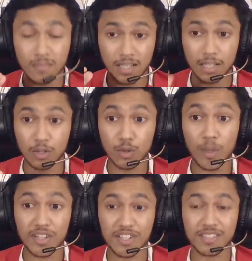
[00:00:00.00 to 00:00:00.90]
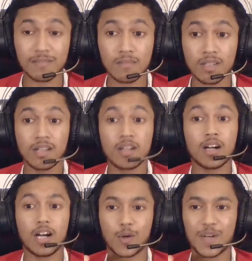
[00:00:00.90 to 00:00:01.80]
A good question,
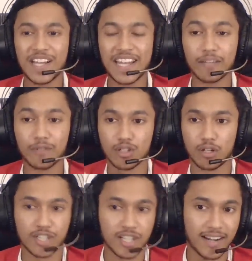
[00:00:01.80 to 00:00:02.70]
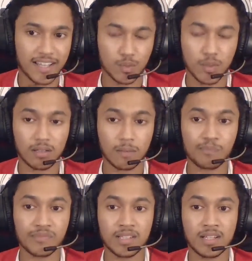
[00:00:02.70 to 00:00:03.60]
a good headache for Solskjaer as well.